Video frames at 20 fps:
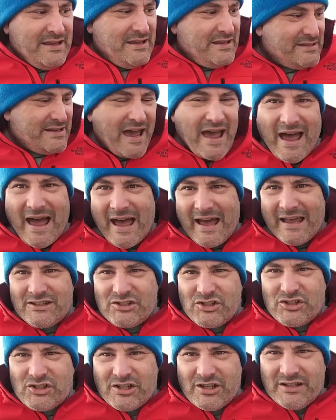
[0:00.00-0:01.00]
is a
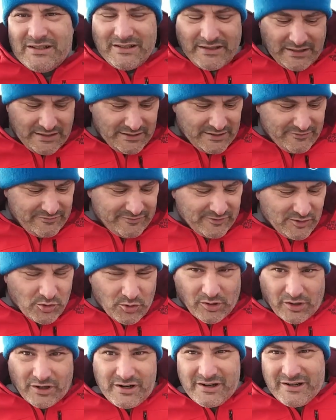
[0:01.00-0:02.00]
hatch in the
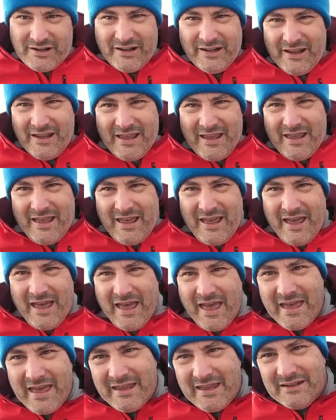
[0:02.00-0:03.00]
floor,
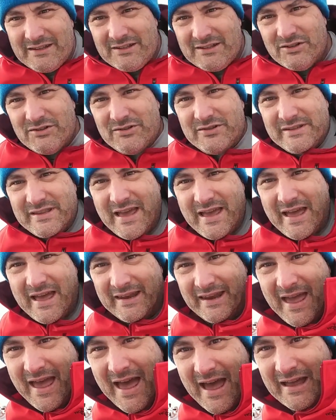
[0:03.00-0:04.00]
and you use that
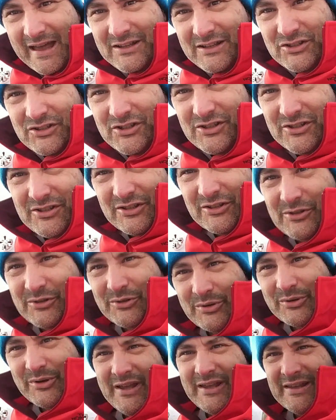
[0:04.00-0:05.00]
hatch
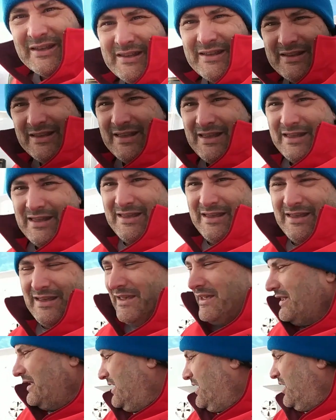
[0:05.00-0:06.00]
to
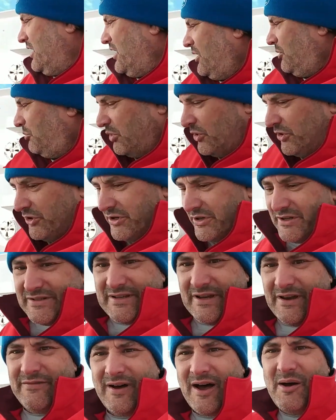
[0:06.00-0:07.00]
pull
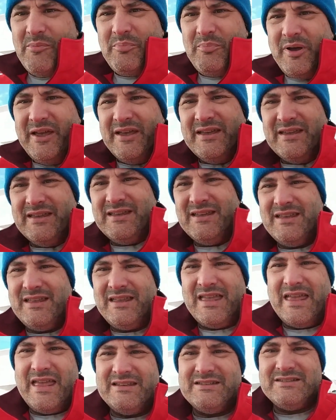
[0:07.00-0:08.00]
yourself up
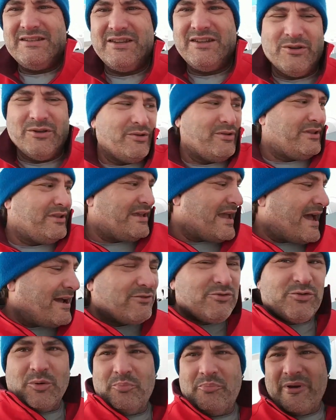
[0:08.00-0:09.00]
into the
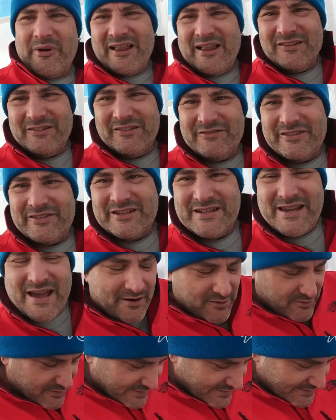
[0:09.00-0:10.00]
actual bell of the
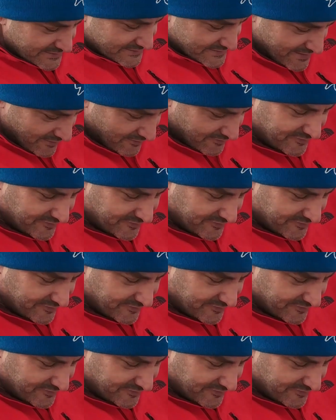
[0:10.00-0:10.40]
tower itself.